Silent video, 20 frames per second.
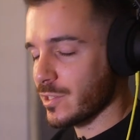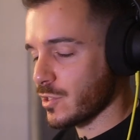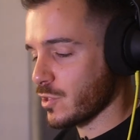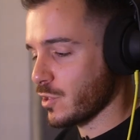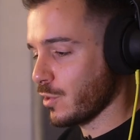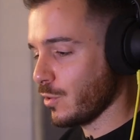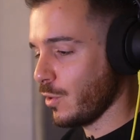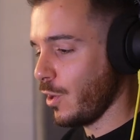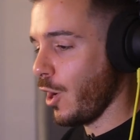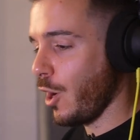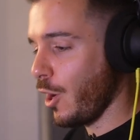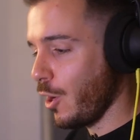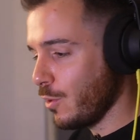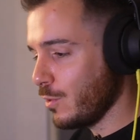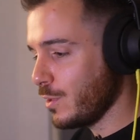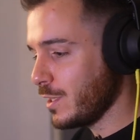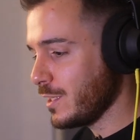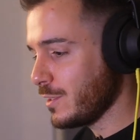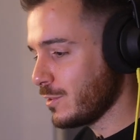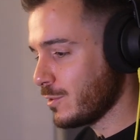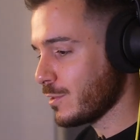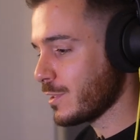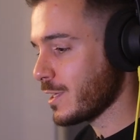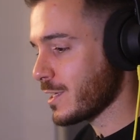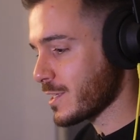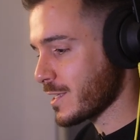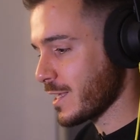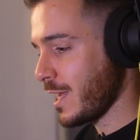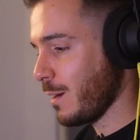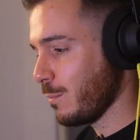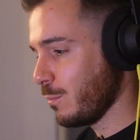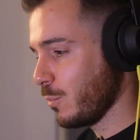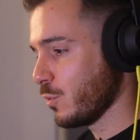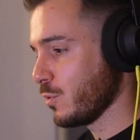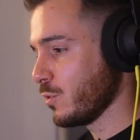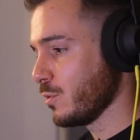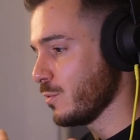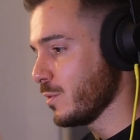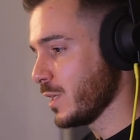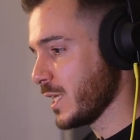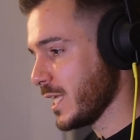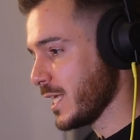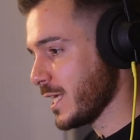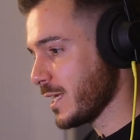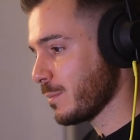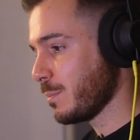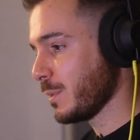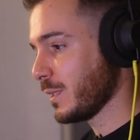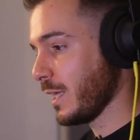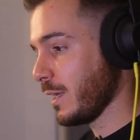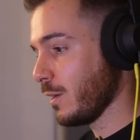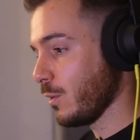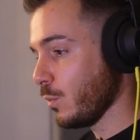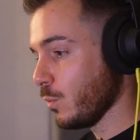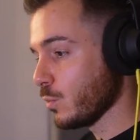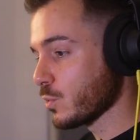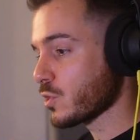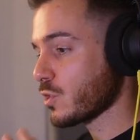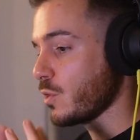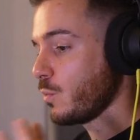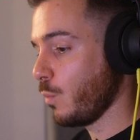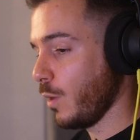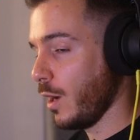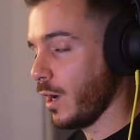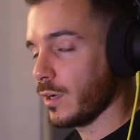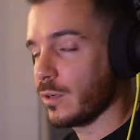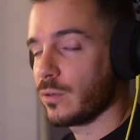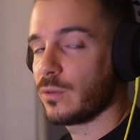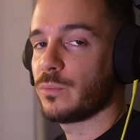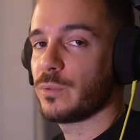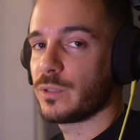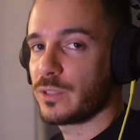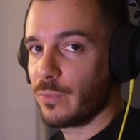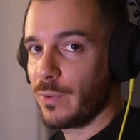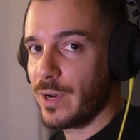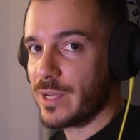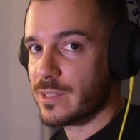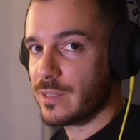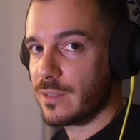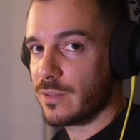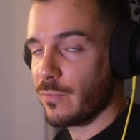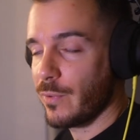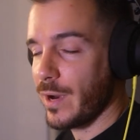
So not only do they sound more unique, but they also work with the rest of the